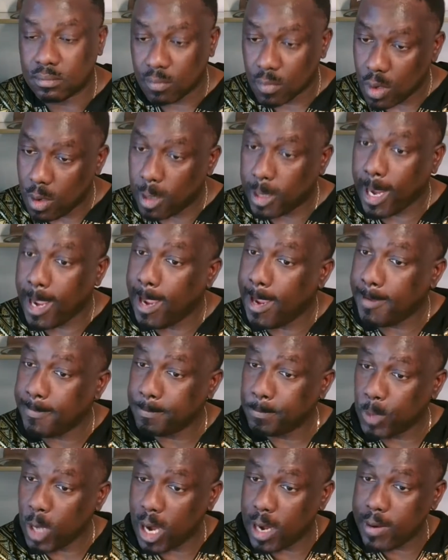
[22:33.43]
Okay?
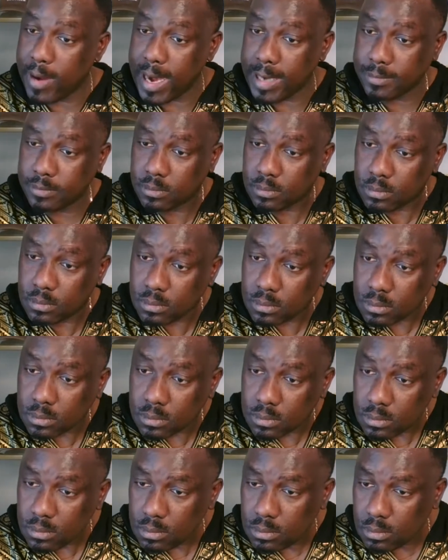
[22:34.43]
All right.
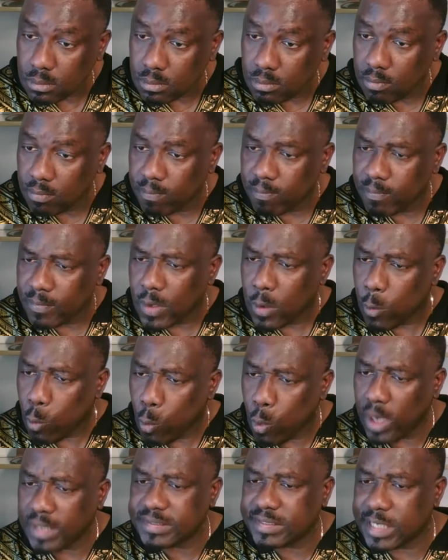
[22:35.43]

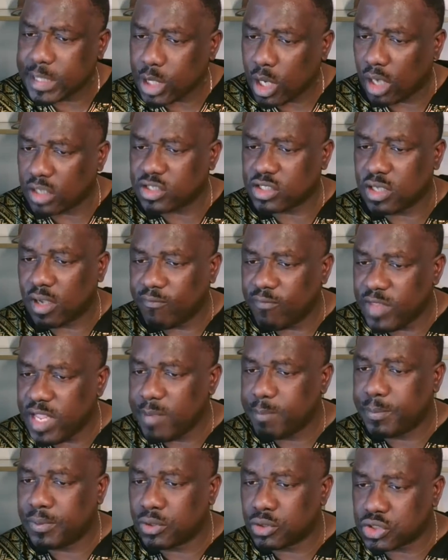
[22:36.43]
What's the cause of
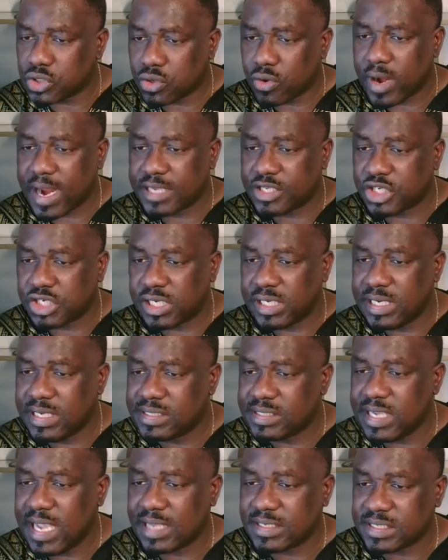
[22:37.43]
nipple scratching?
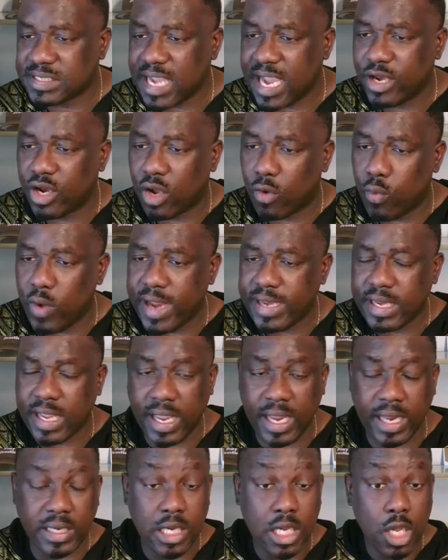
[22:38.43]
Is it a sign of weight
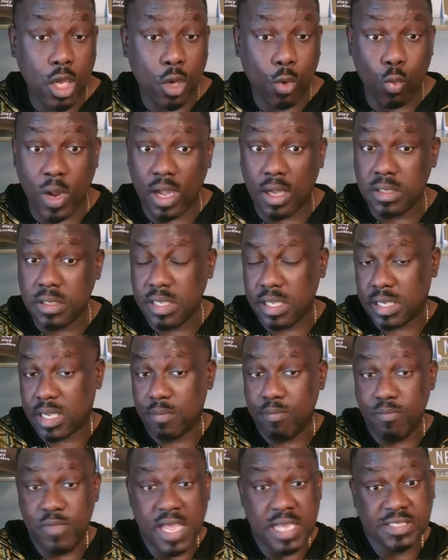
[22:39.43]
gain? Well, it
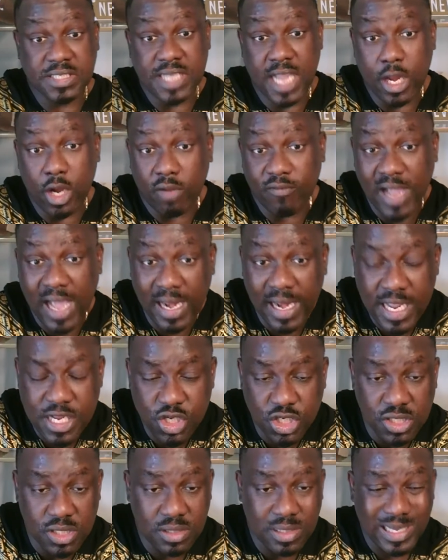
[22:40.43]
can be a sign of
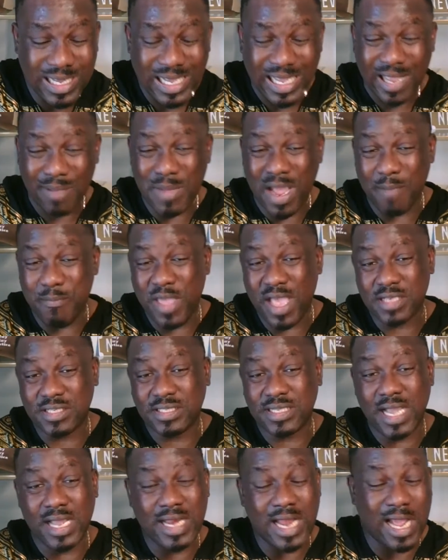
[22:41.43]
allergy. It might be a
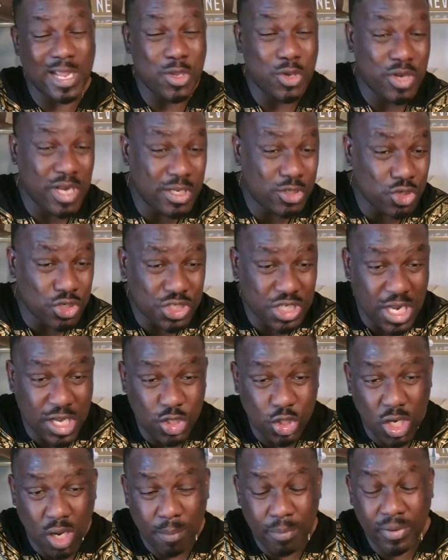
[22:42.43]
sign that you need to
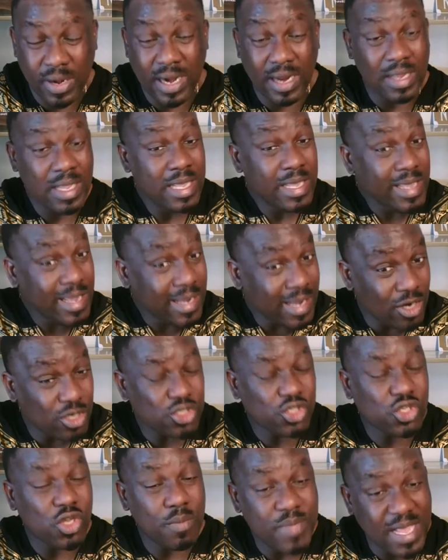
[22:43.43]
change your bra. It can
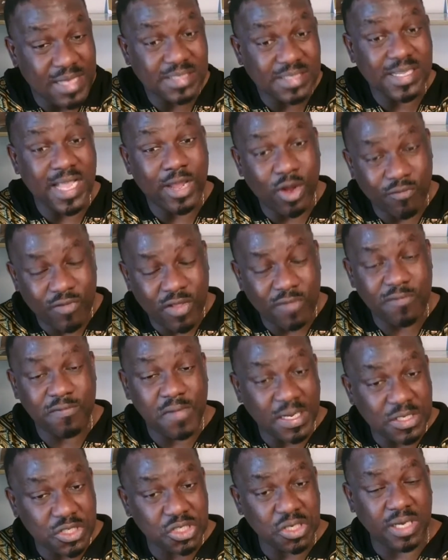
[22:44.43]
also be a sign of
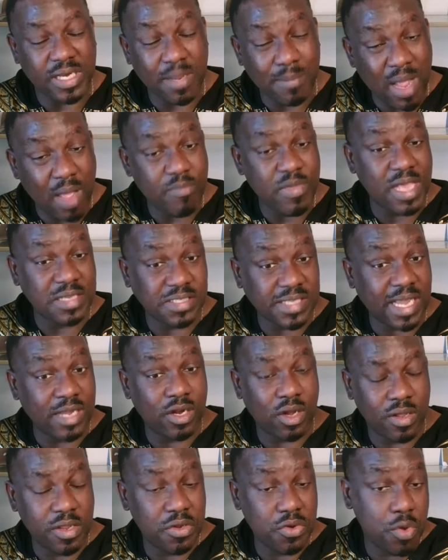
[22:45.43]
infection. It might be a sign
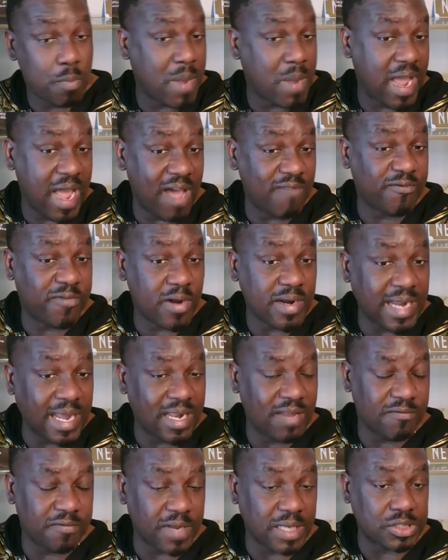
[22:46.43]
of you might have fungal
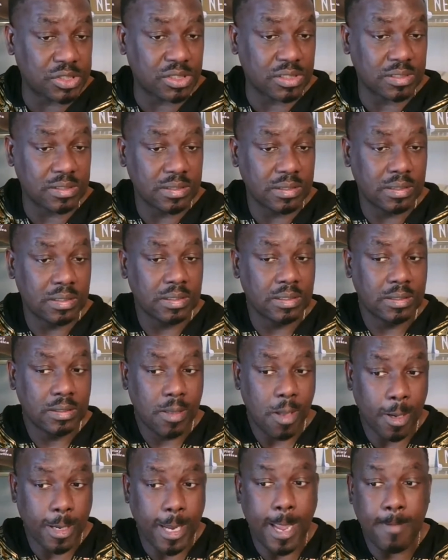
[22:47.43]
infection.
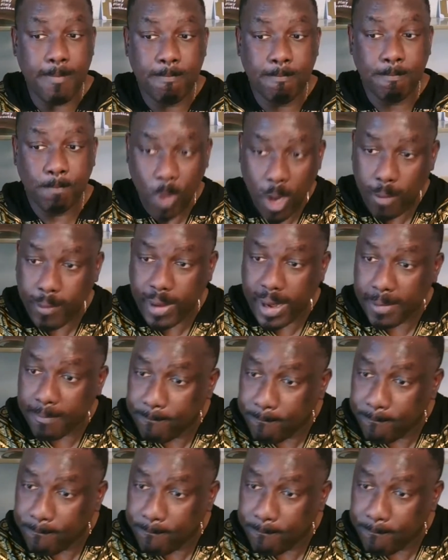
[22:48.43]
Okay? All right.